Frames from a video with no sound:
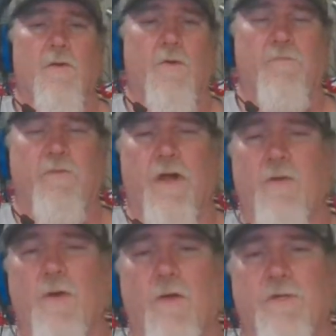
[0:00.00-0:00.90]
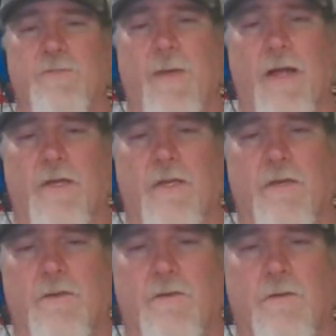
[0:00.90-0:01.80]
We're very well
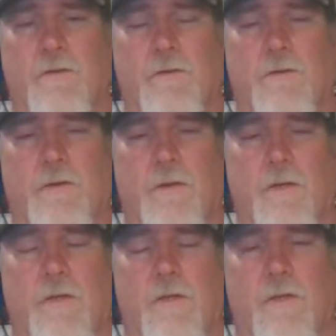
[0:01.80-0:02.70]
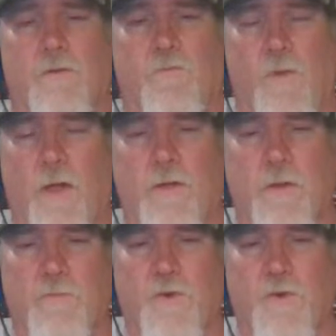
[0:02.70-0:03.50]
respected, welcome